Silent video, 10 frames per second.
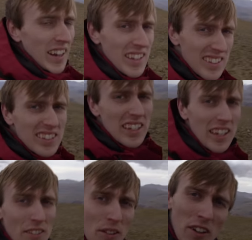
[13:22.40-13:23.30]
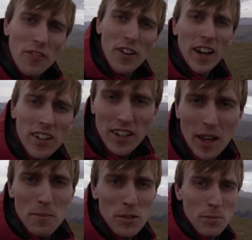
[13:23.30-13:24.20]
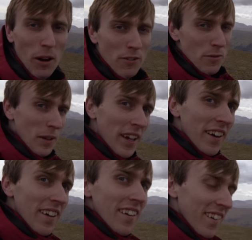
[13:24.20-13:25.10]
Let's see if we can find our camp spot from here.